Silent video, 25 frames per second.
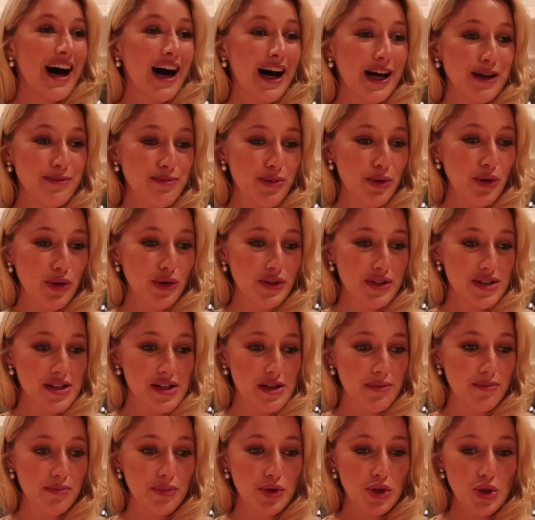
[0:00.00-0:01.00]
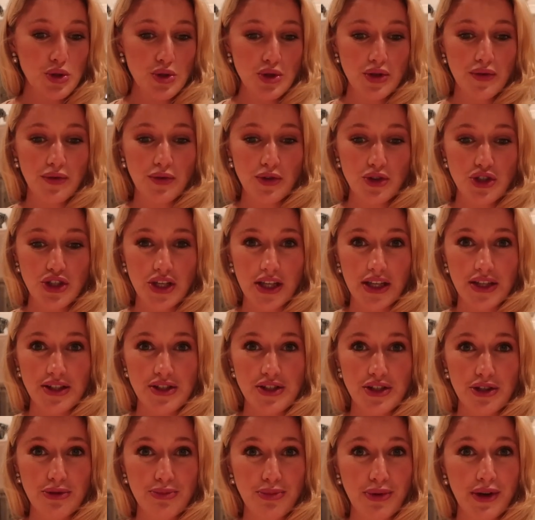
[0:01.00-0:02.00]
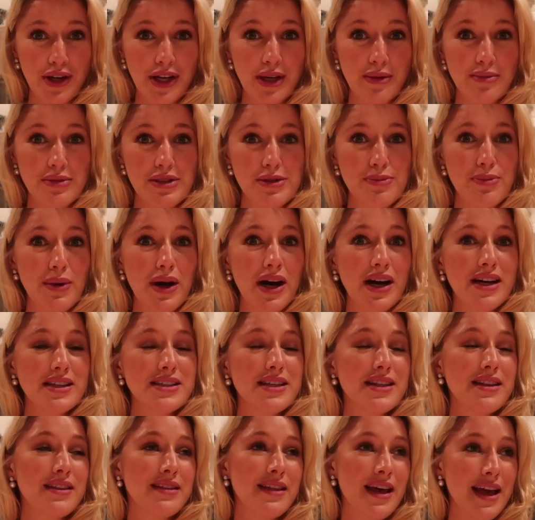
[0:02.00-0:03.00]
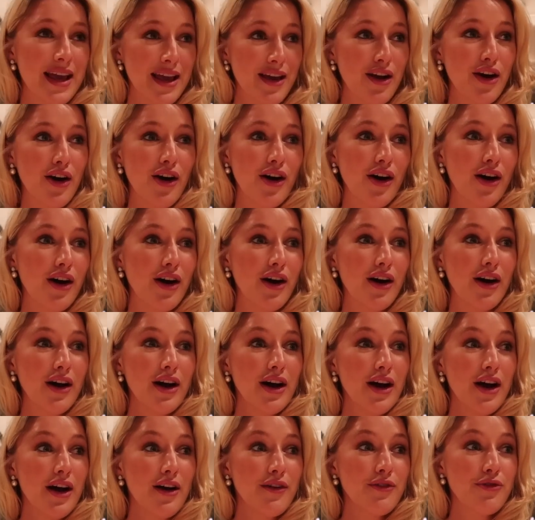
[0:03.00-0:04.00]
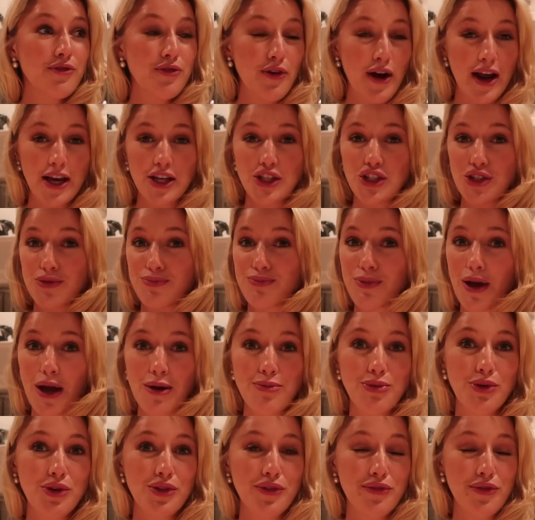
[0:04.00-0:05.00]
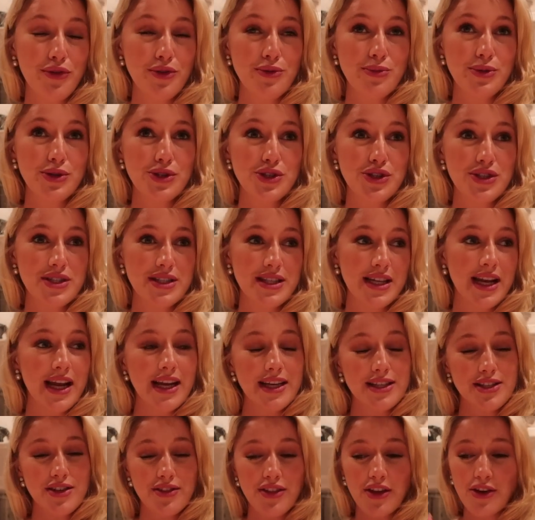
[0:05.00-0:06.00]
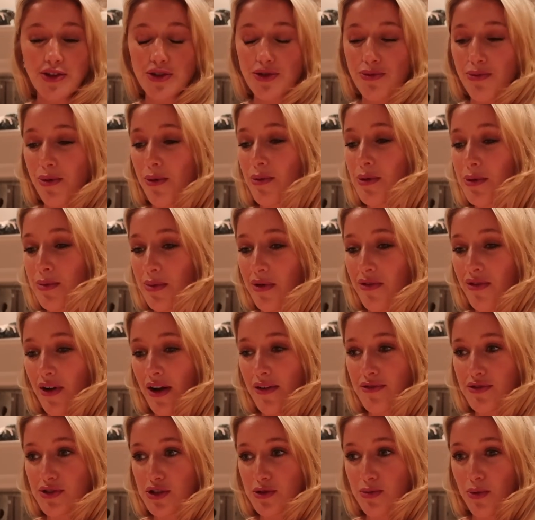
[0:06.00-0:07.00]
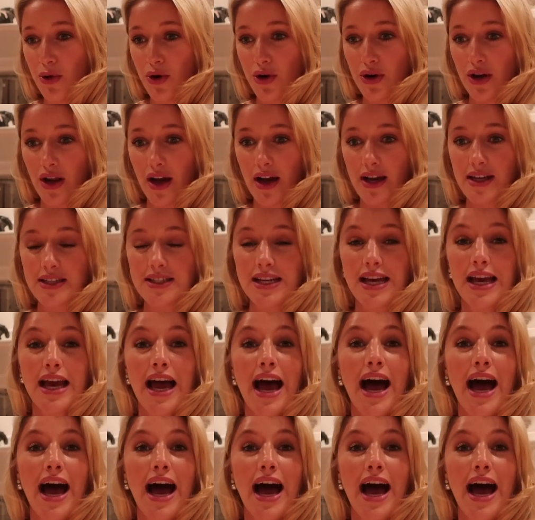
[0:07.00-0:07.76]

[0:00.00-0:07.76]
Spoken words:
I bought some beautiful chicken supremes, but they are fresh. I bought them from the butchers today, so those will probably be fine for tomorrow night.